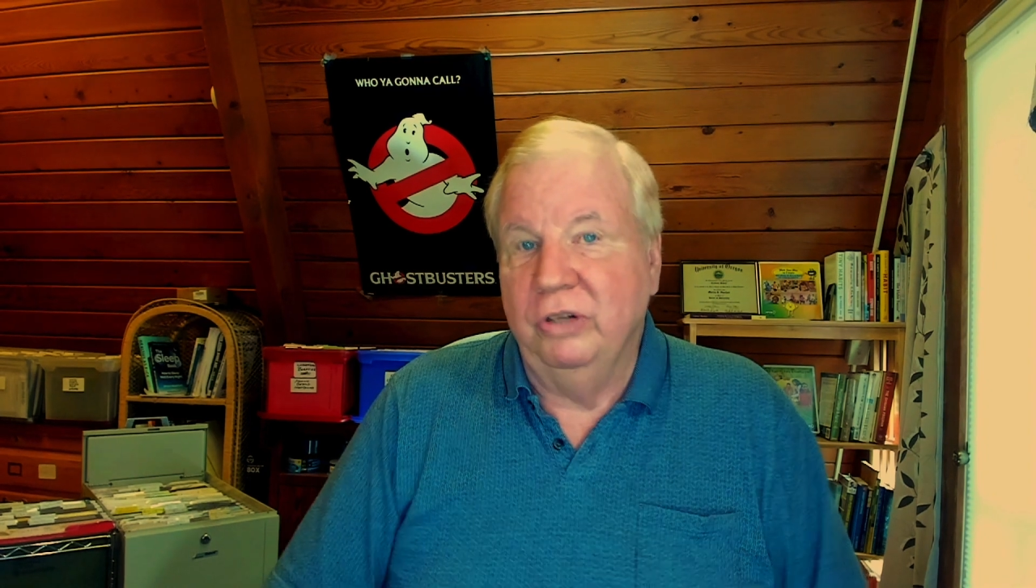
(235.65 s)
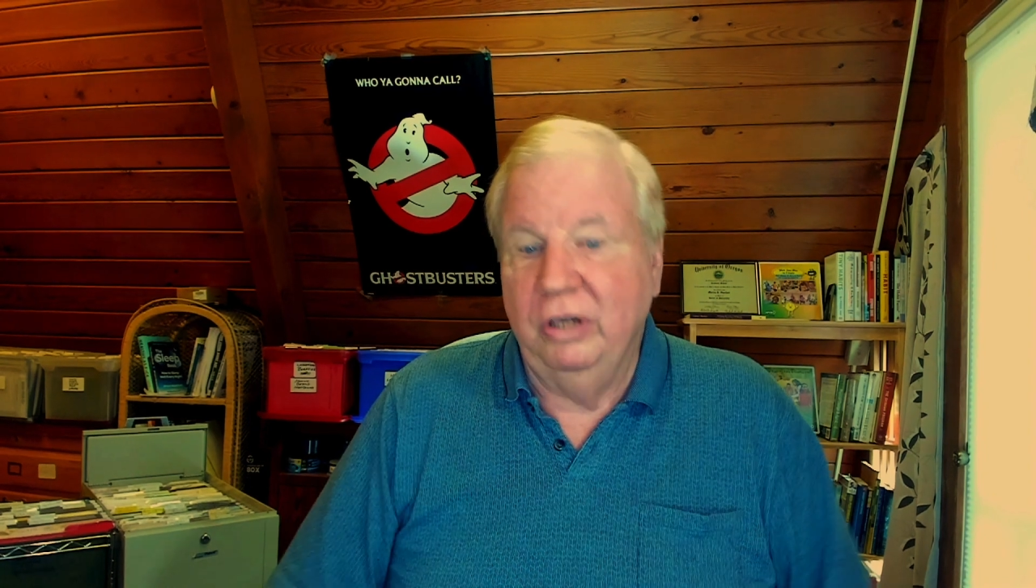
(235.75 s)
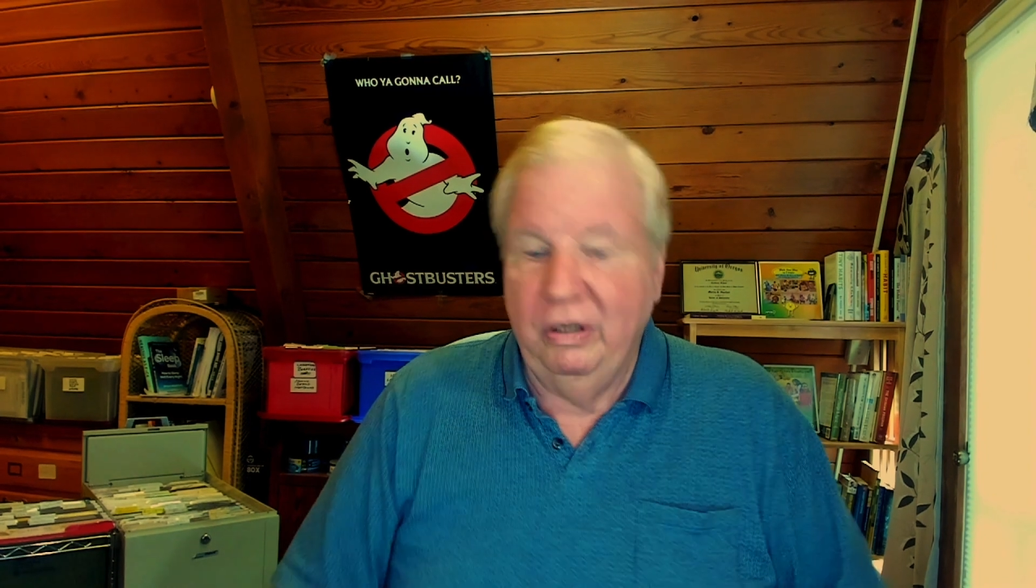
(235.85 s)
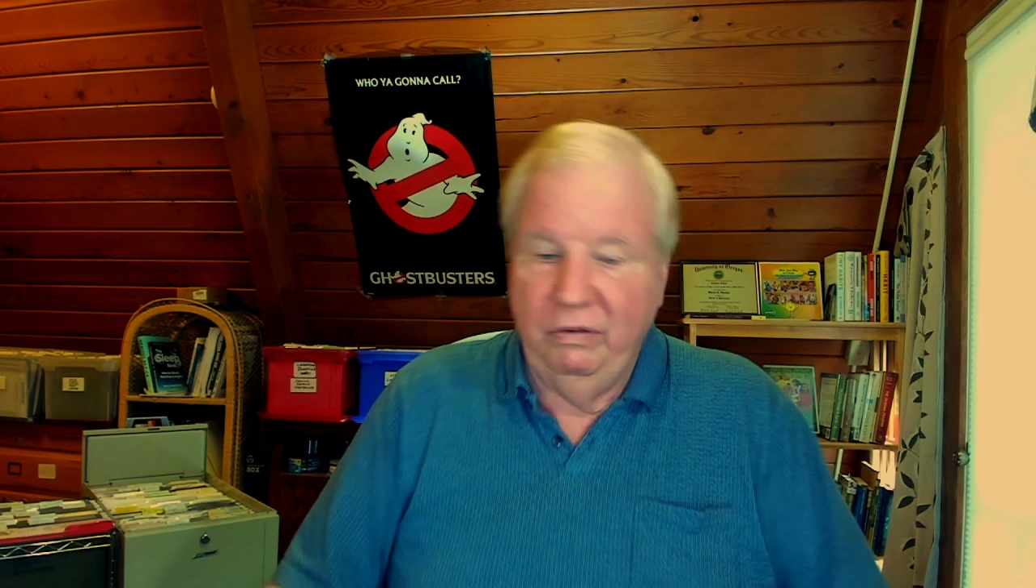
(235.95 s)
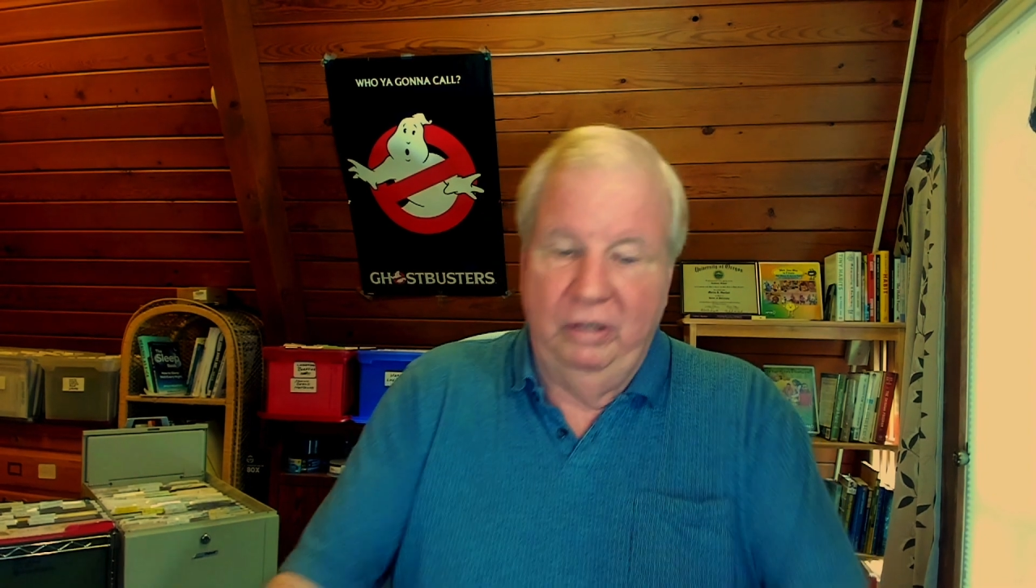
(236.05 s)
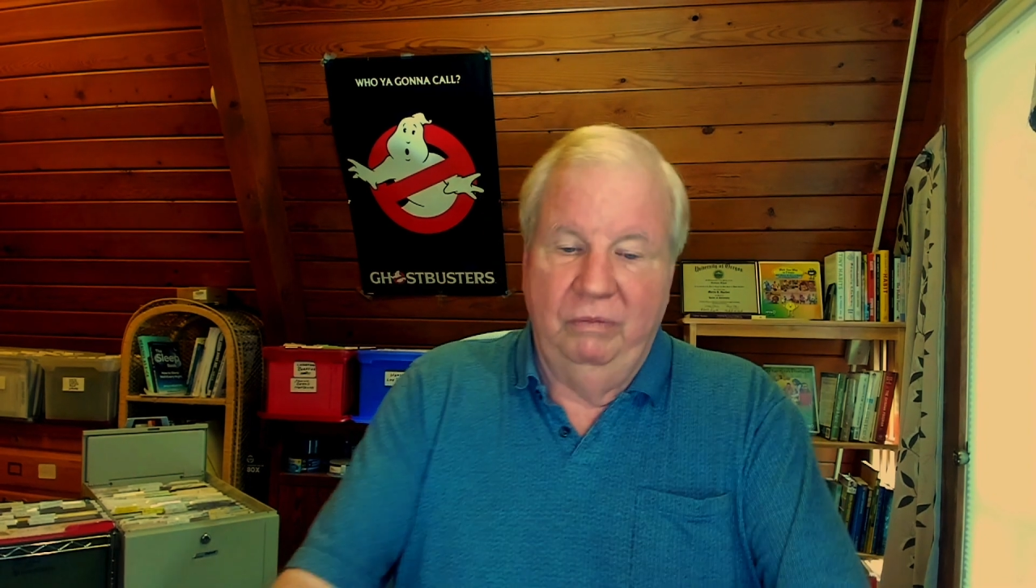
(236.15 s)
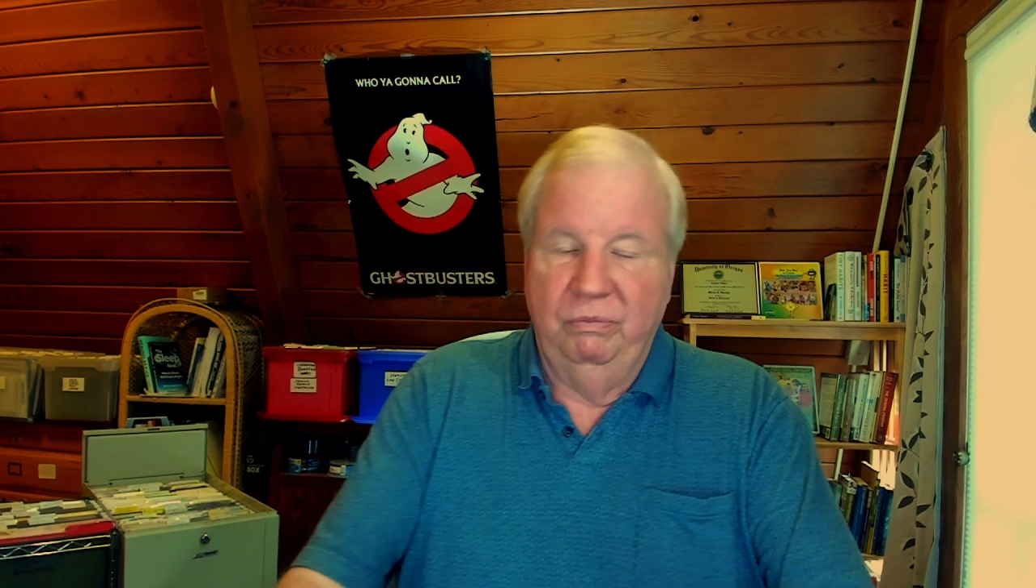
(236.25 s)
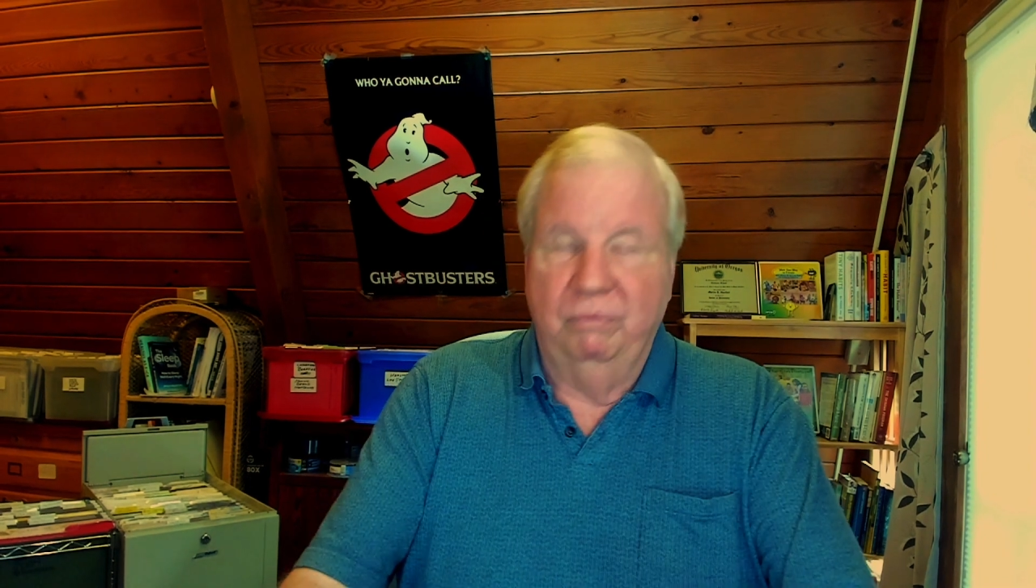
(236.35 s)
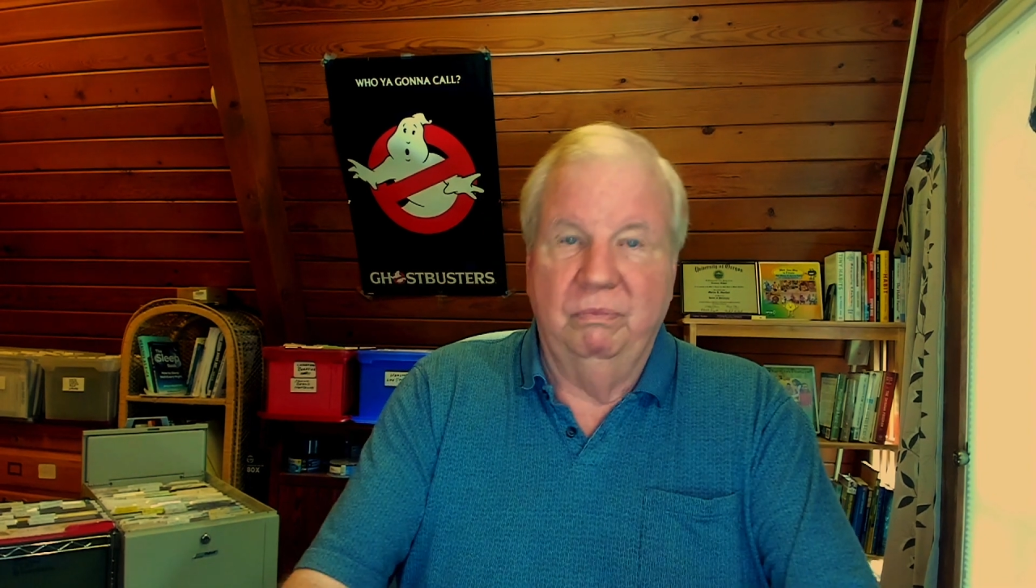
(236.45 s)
You can have a little